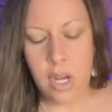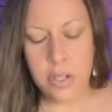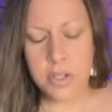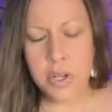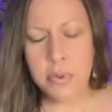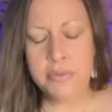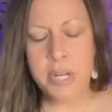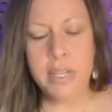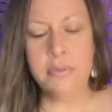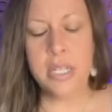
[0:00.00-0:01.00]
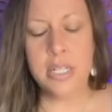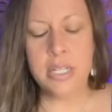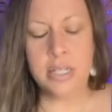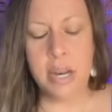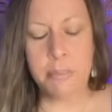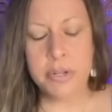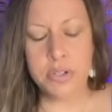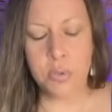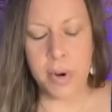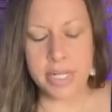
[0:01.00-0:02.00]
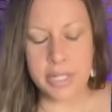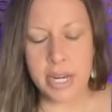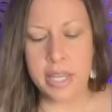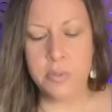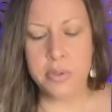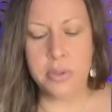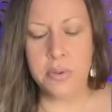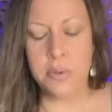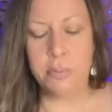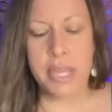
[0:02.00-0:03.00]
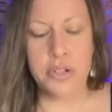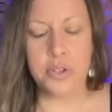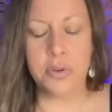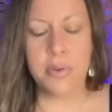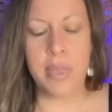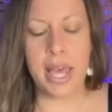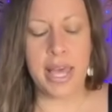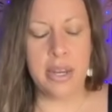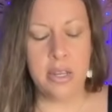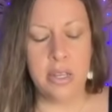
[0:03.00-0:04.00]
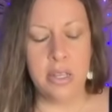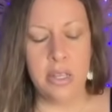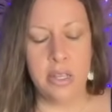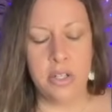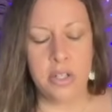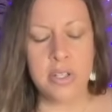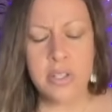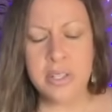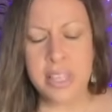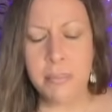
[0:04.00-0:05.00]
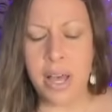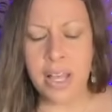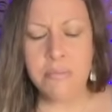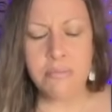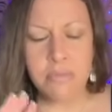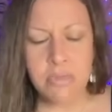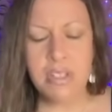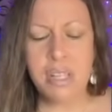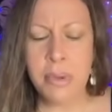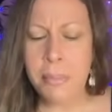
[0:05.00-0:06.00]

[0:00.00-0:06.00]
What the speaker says: Also, if any of these numbers resonate with you, make sure that just look them up. Look them up